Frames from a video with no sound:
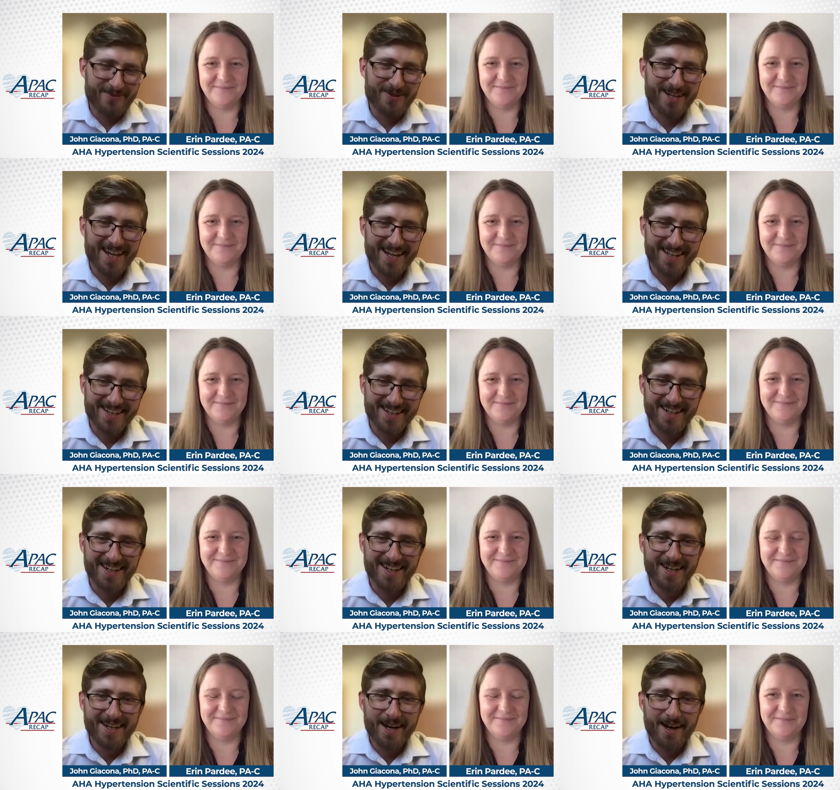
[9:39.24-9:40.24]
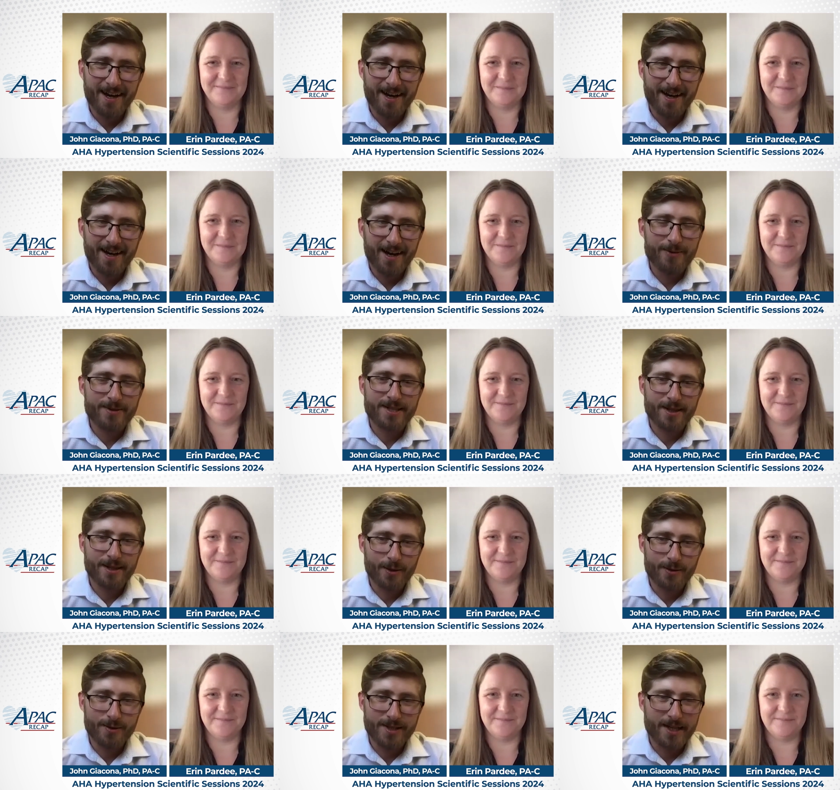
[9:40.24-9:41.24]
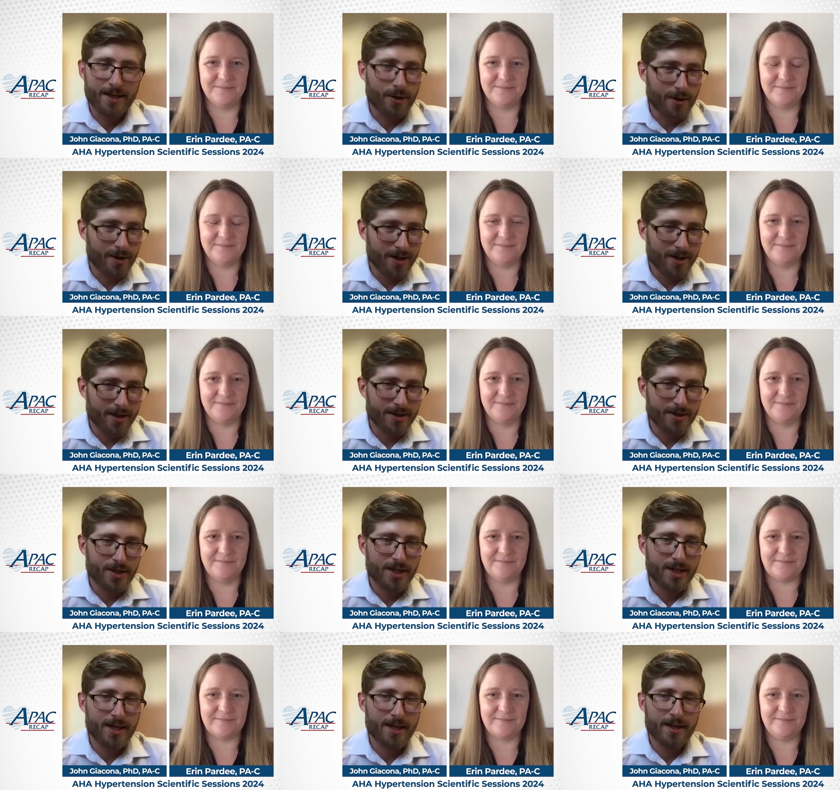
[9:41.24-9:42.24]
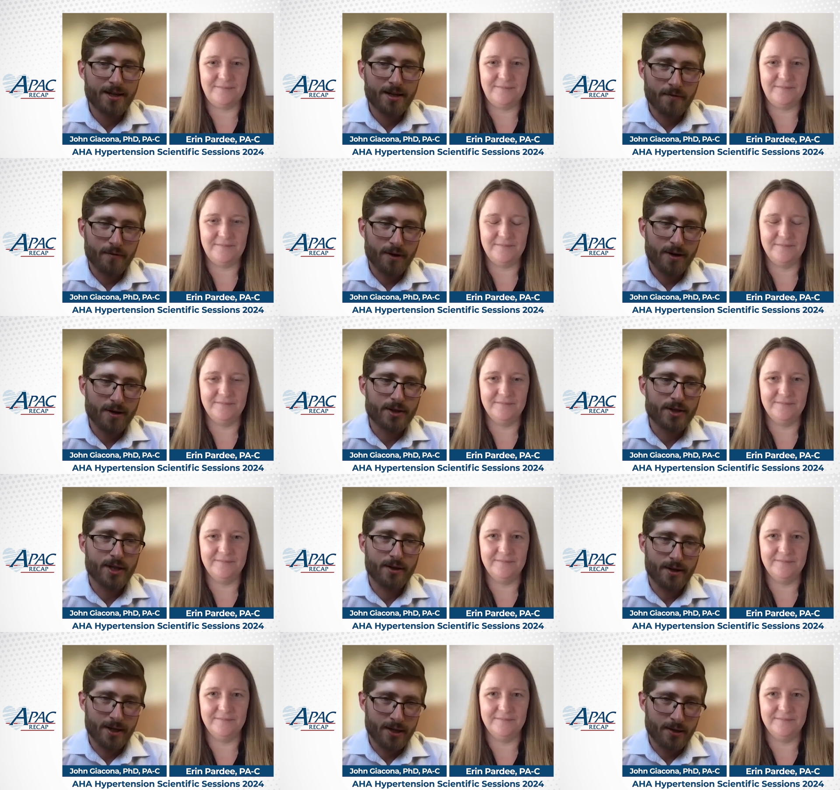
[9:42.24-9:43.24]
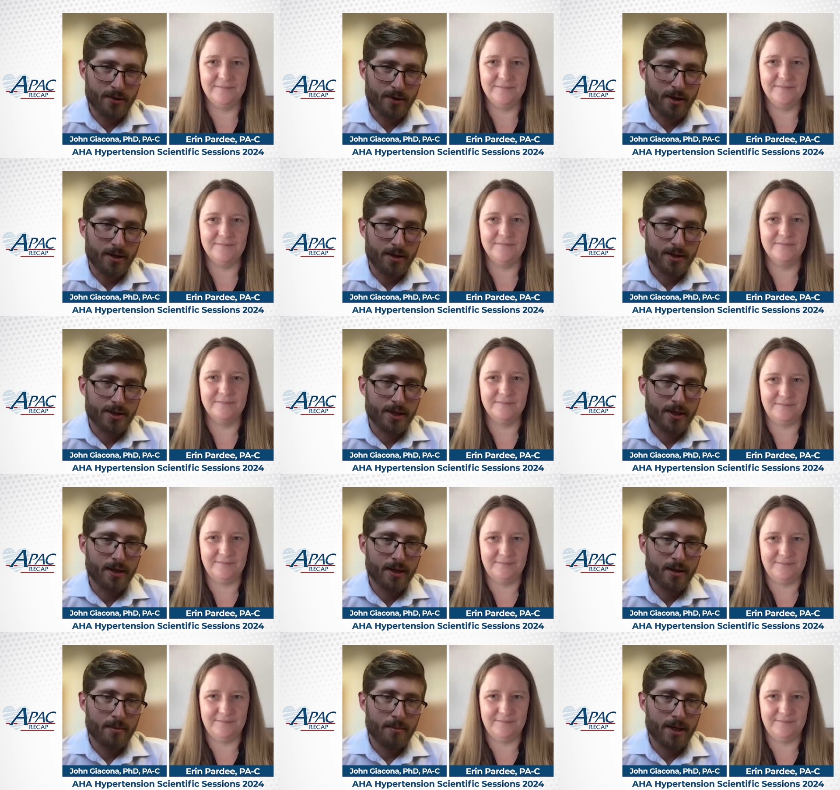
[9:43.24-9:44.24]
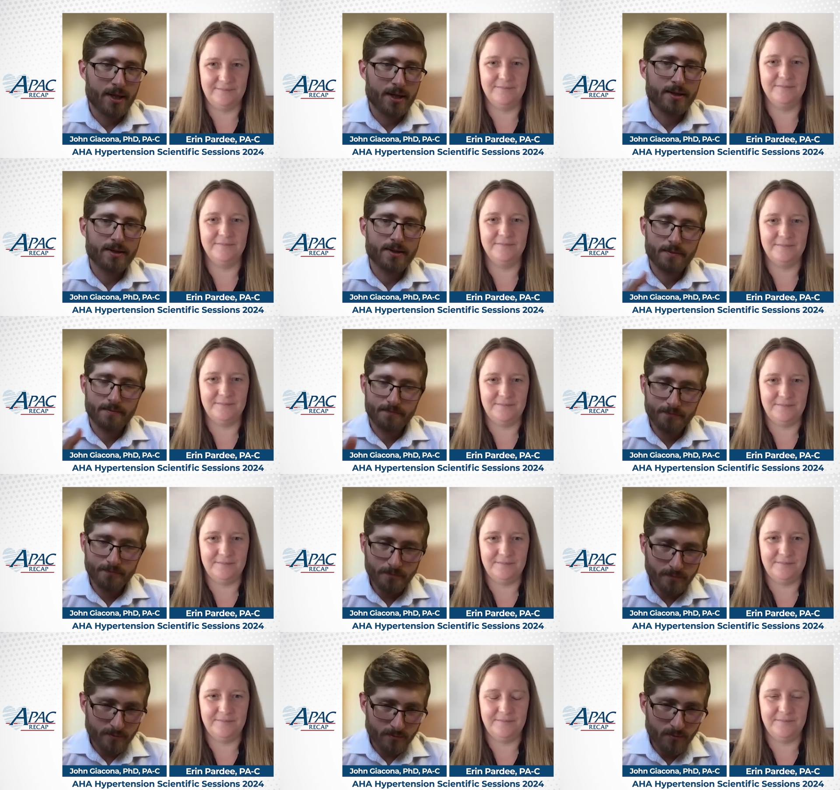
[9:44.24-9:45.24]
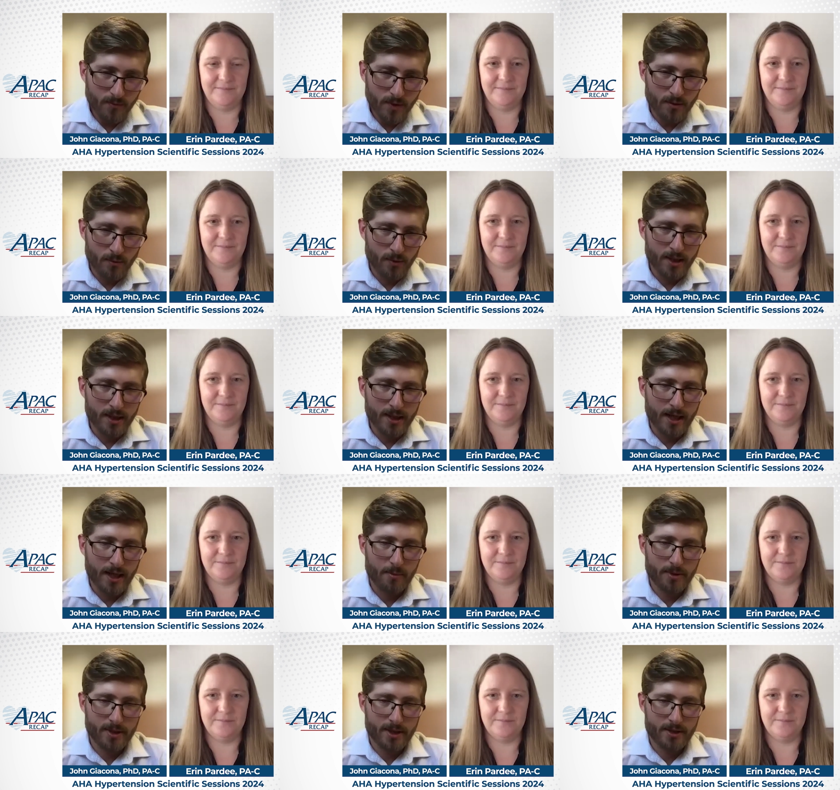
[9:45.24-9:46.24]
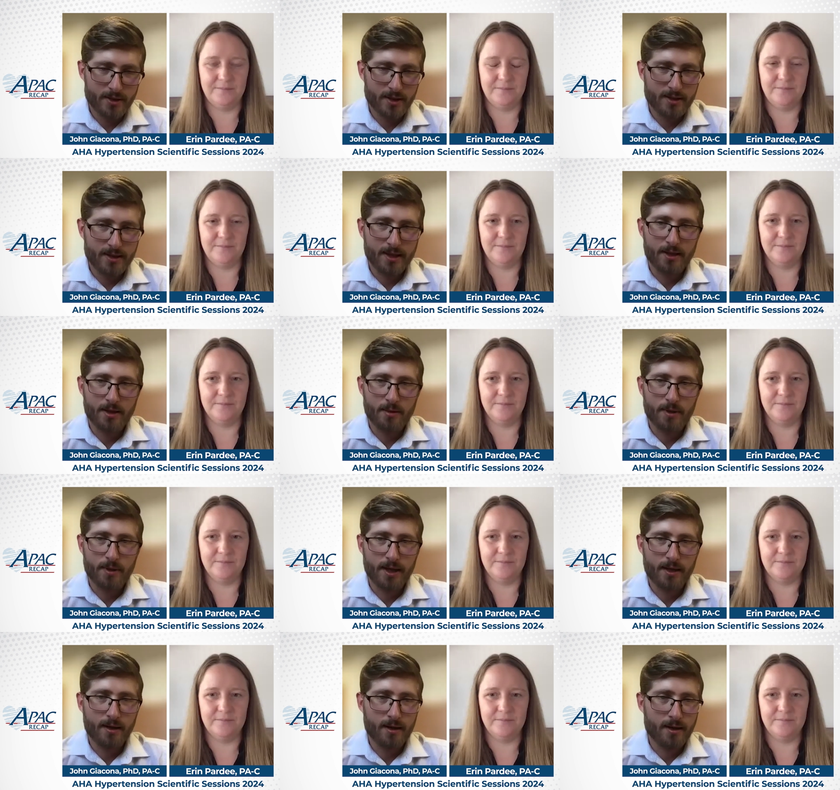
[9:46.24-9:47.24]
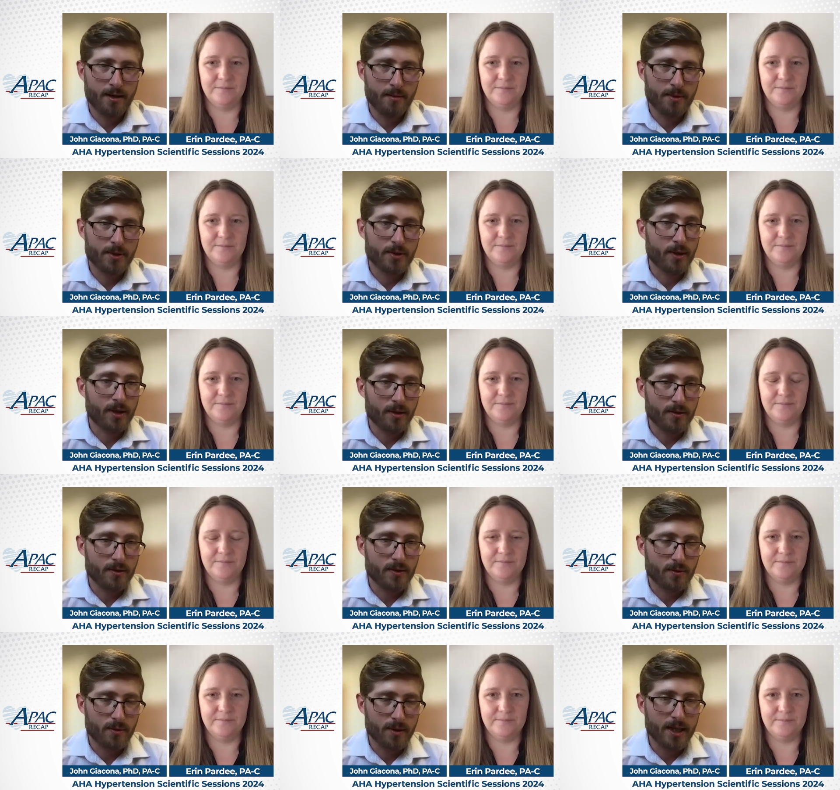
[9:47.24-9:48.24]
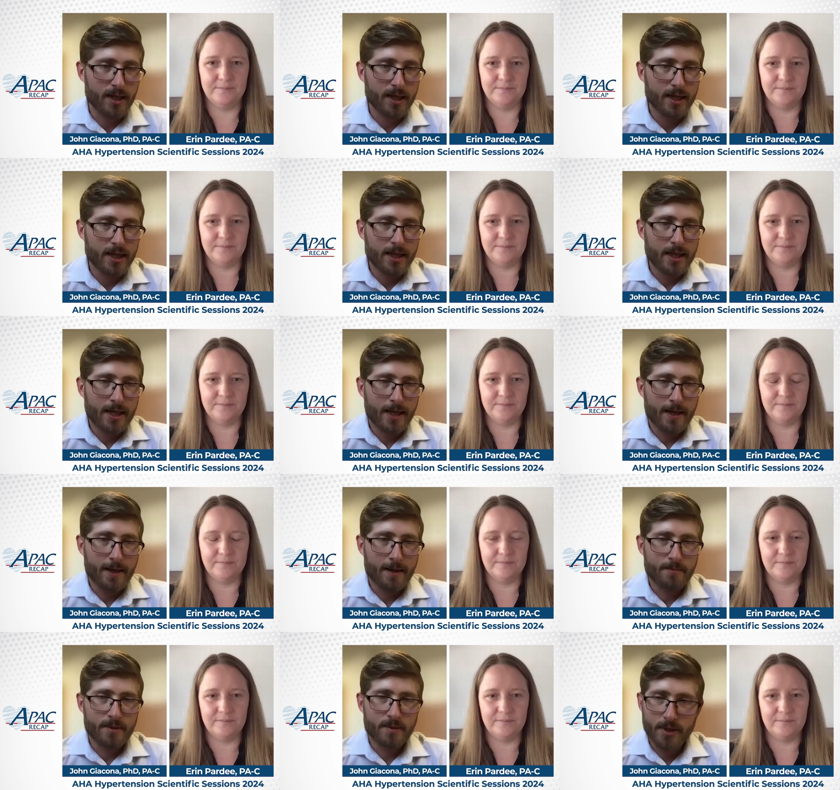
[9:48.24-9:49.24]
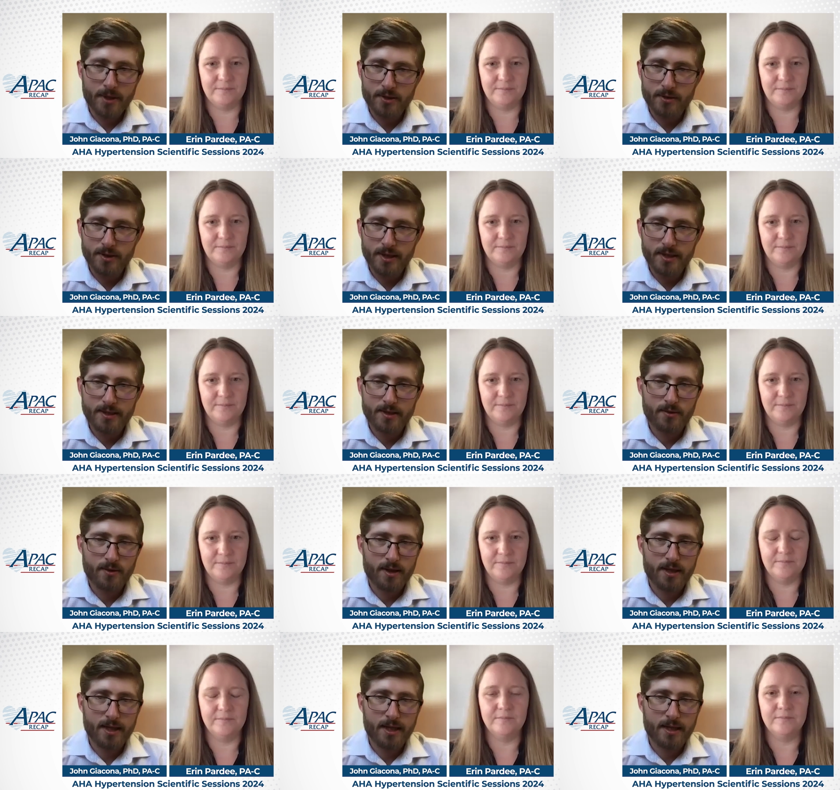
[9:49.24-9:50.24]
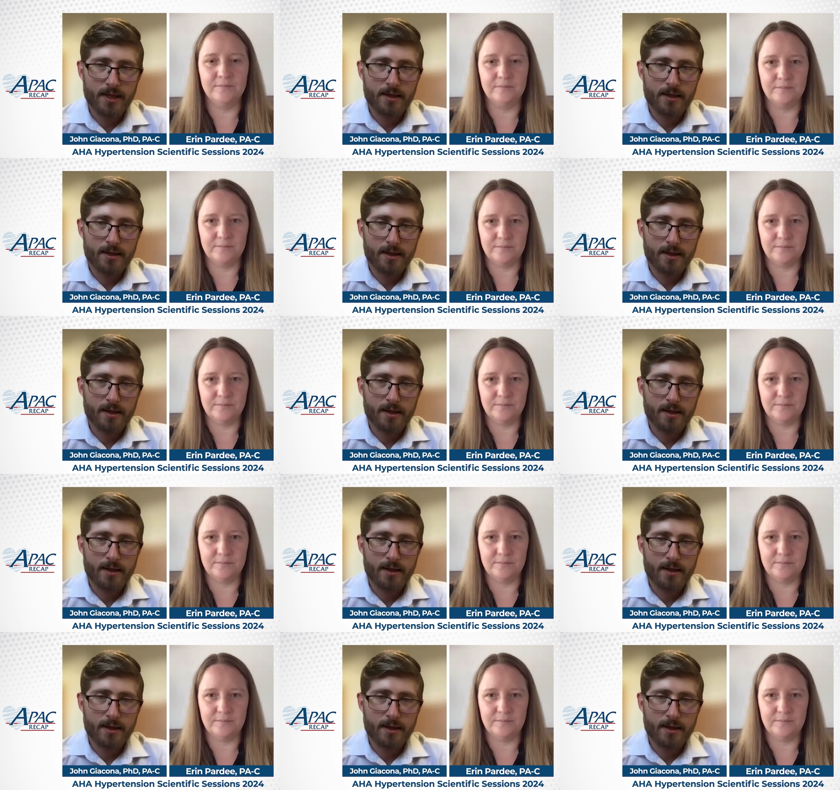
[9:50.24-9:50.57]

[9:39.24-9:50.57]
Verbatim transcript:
Speaker 1: in reality, uh, I would say those in cardiology, nephrology, or endocrinology, because really hypertension is the interplay uh, between those three um, specialties. And so, I think